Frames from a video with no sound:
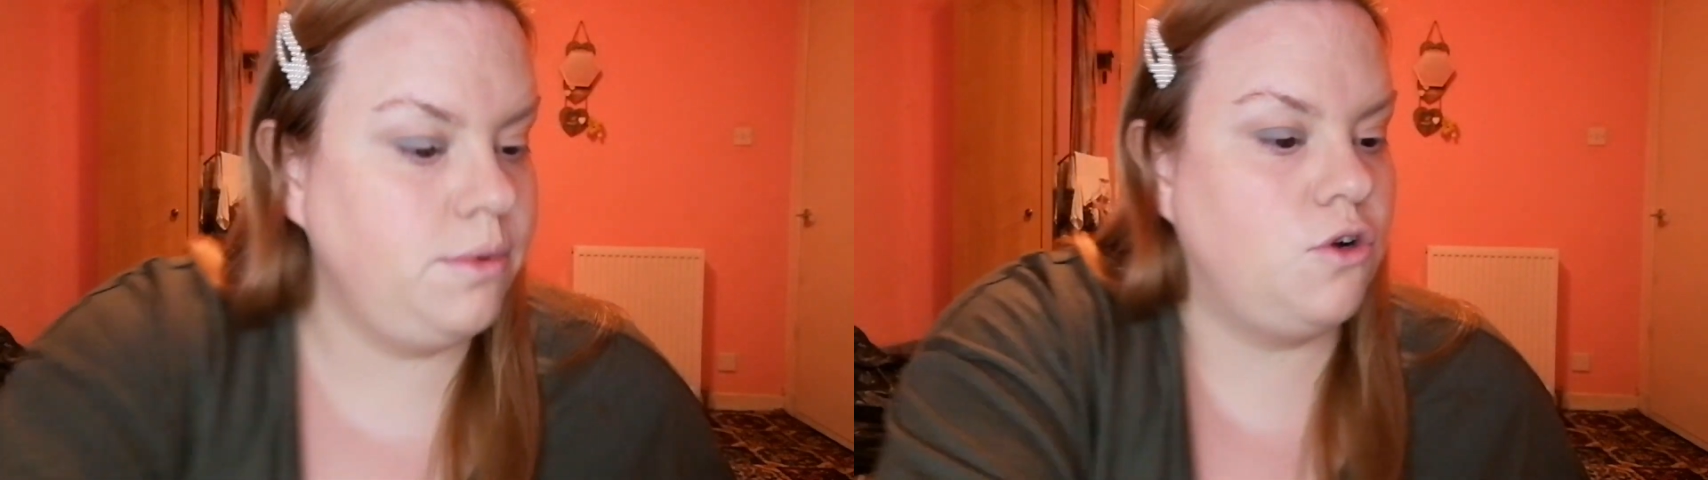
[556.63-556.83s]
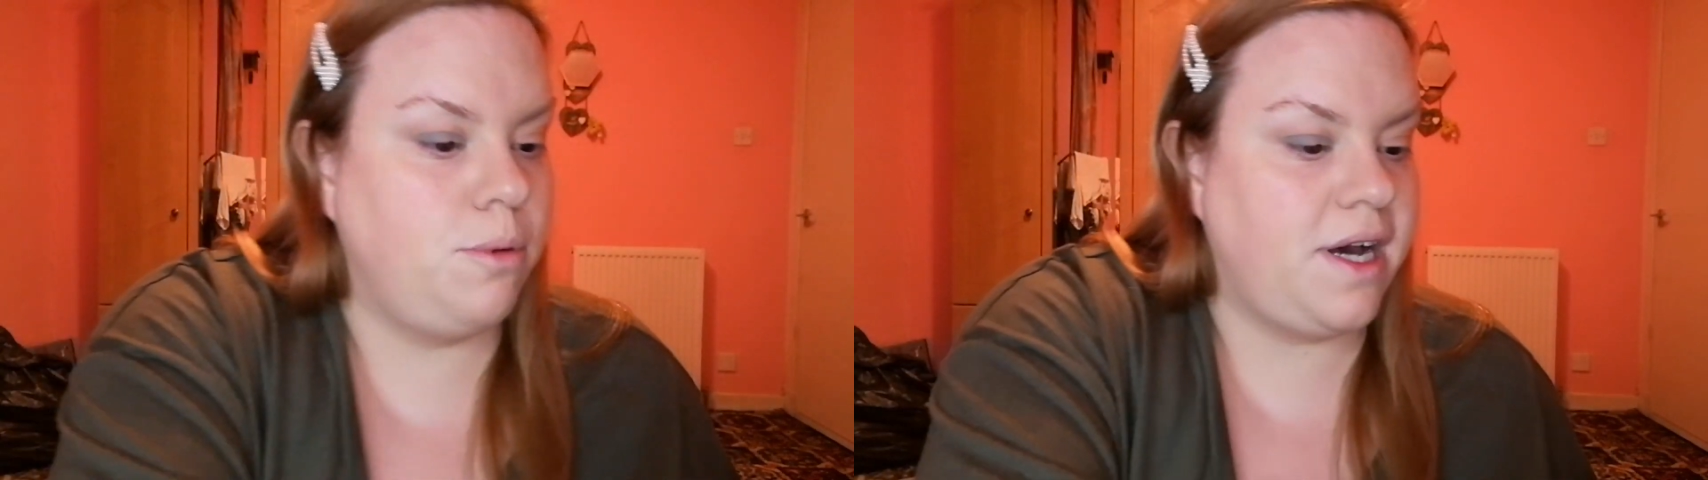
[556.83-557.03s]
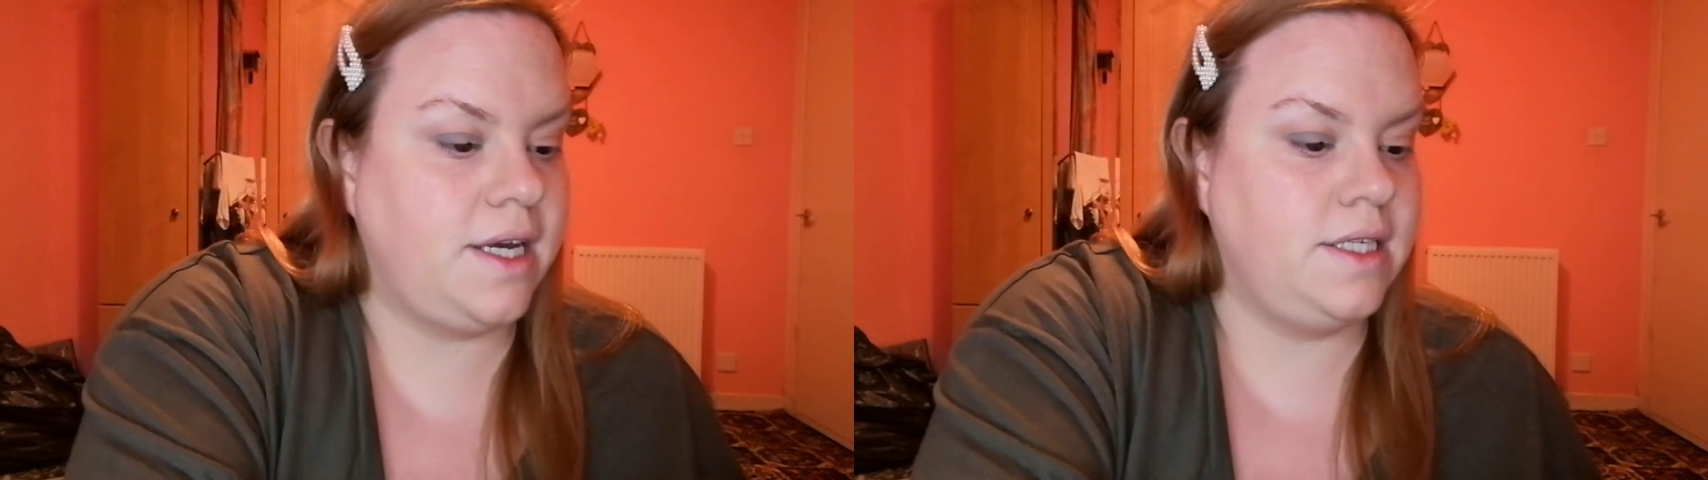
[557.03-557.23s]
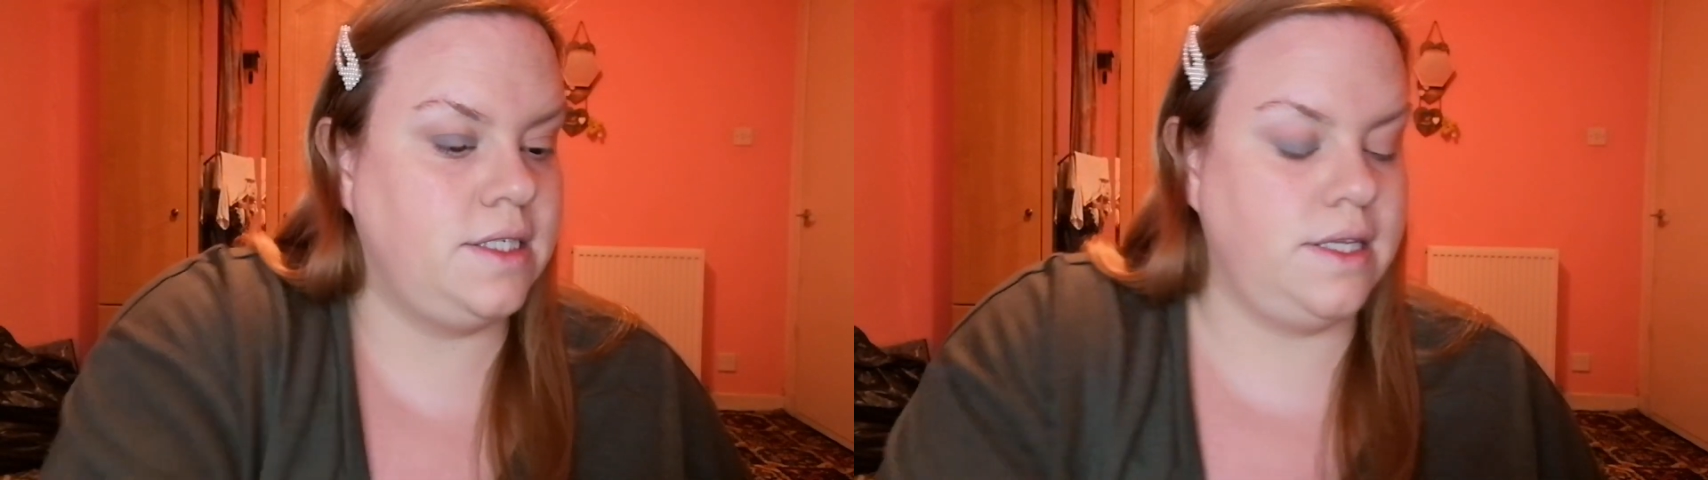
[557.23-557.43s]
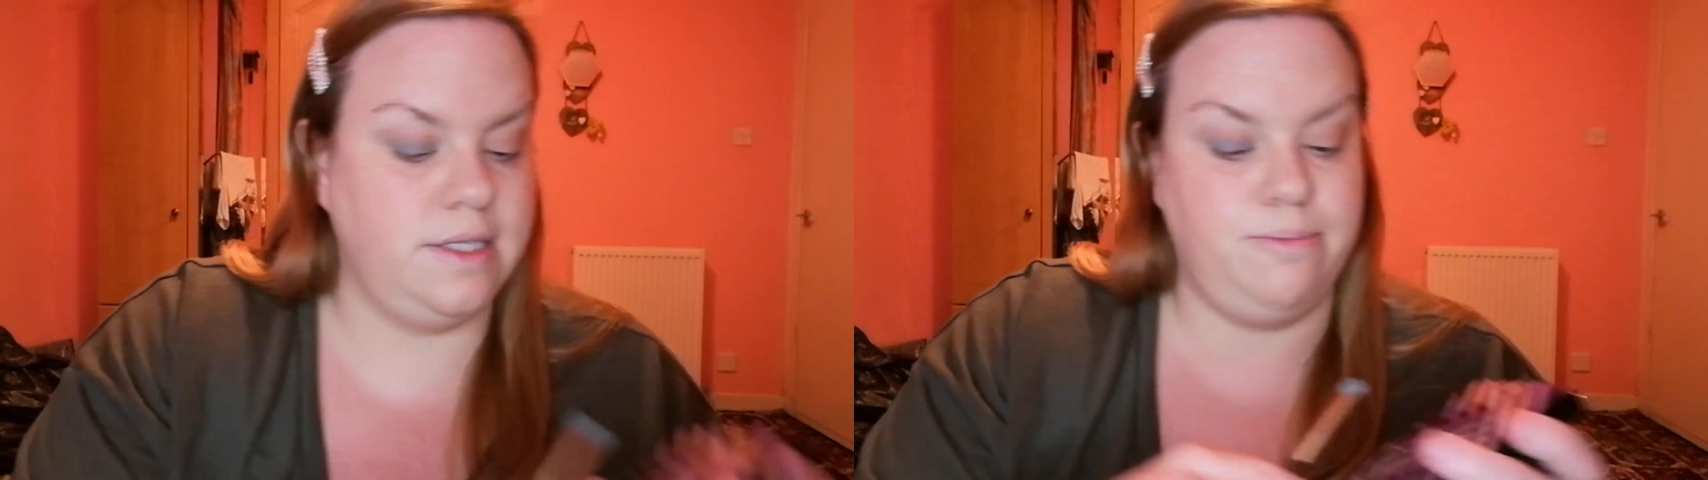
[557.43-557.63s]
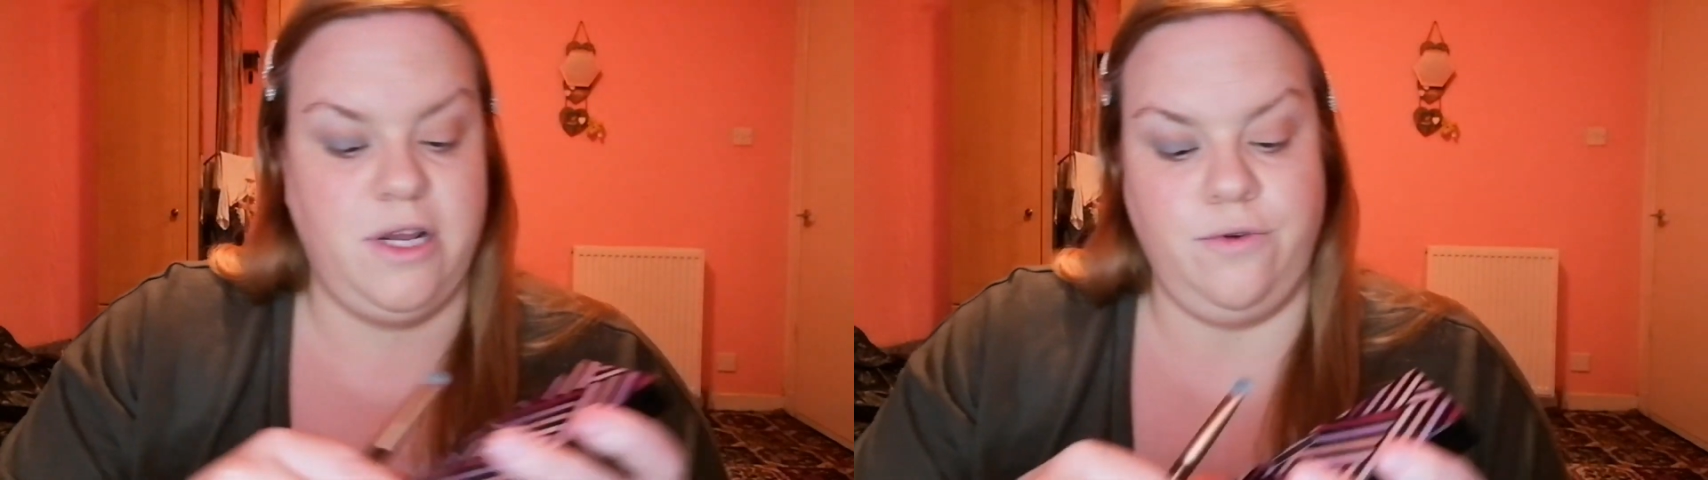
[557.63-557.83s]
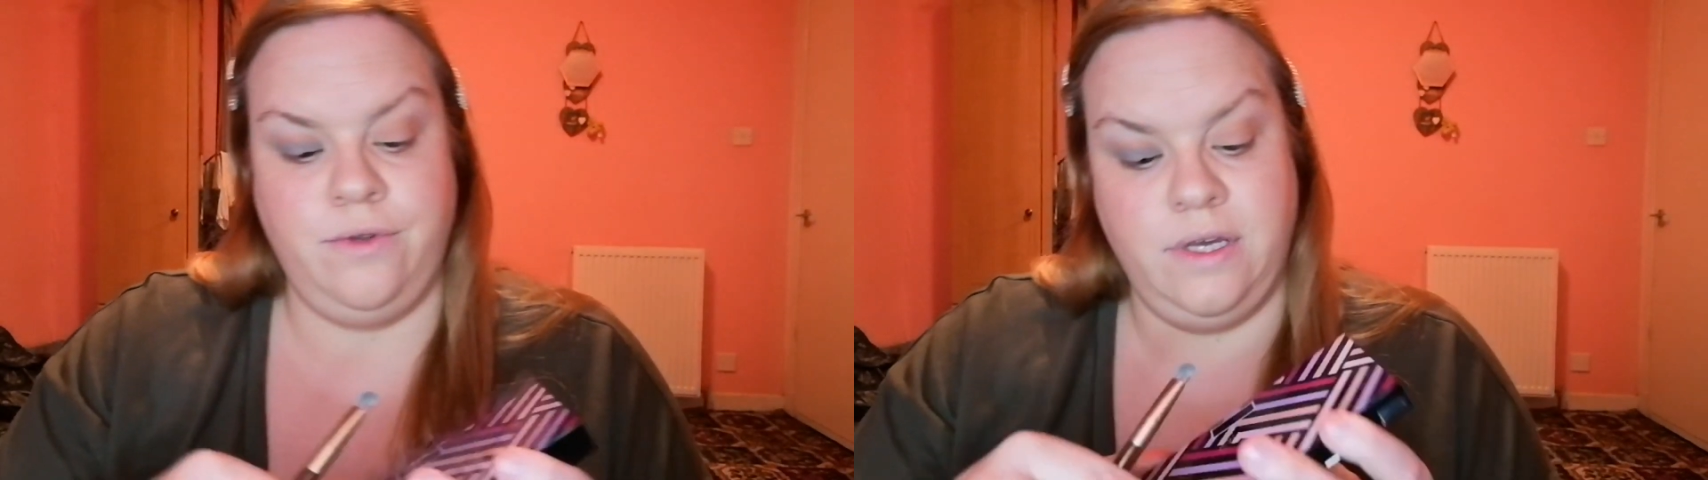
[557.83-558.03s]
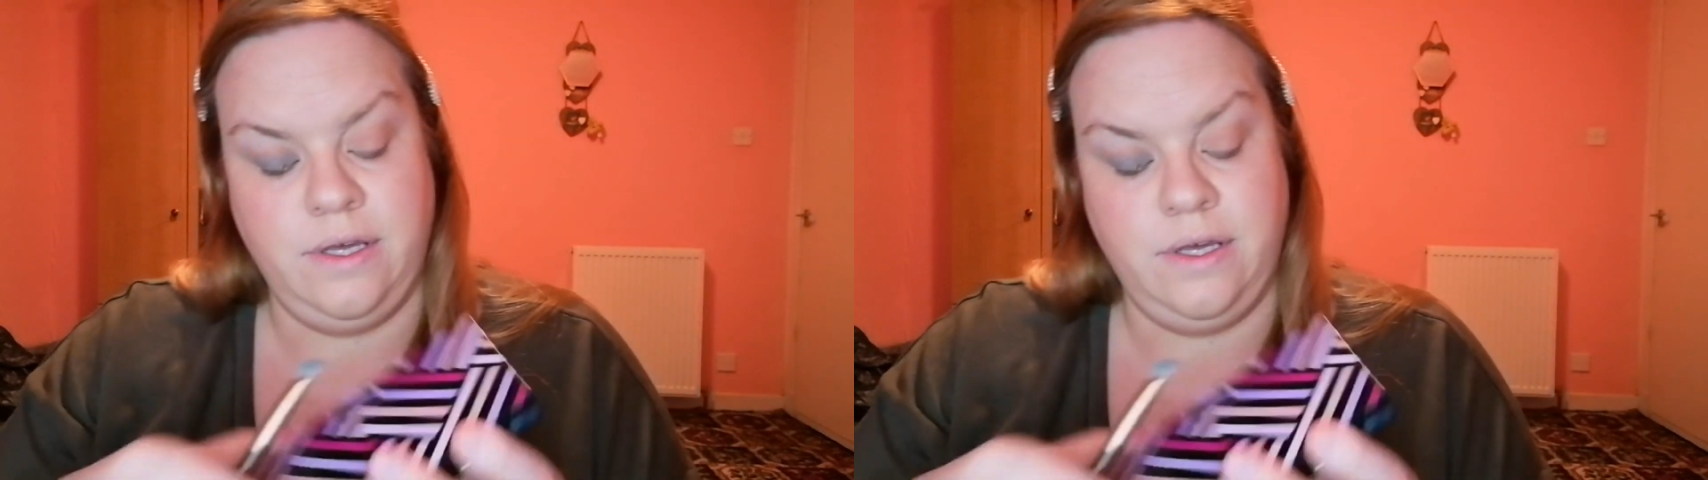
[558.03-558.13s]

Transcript: me go back into this brown.